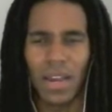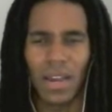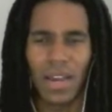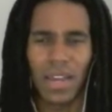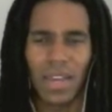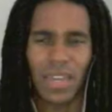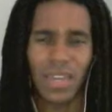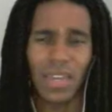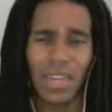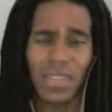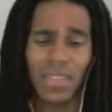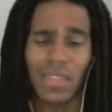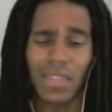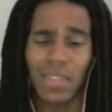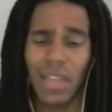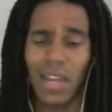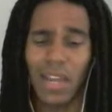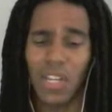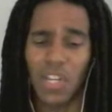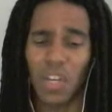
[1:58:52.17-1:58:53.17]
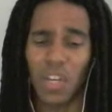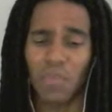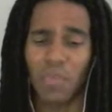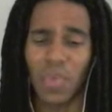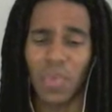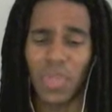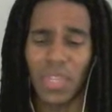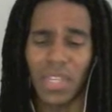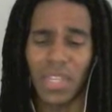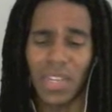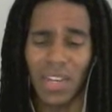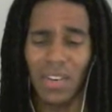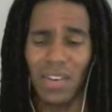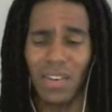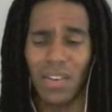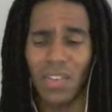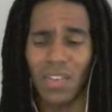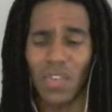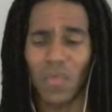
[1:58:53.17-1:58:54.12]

I get the logic, but they didn't...